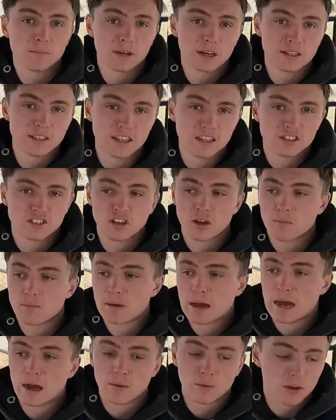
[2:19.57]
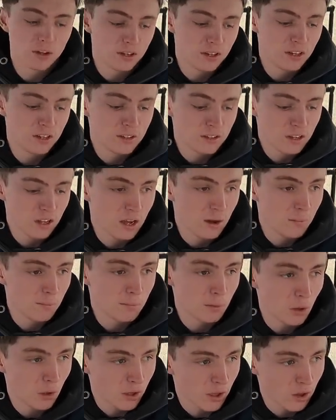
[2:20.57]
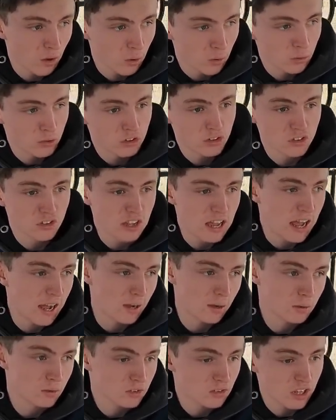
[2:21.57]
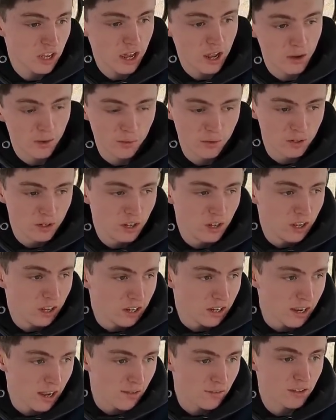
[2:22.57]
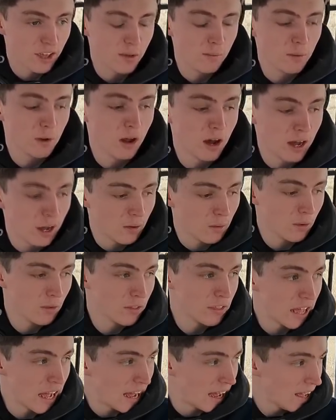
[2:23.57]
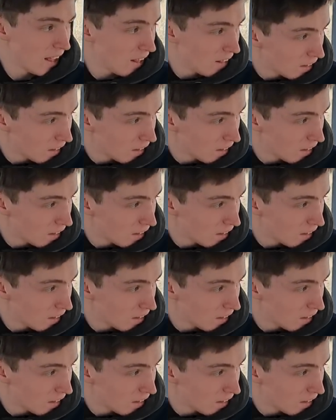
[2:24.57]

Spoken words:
I did jump out and unblock it all just now, so gonna have to keep an eye out on that.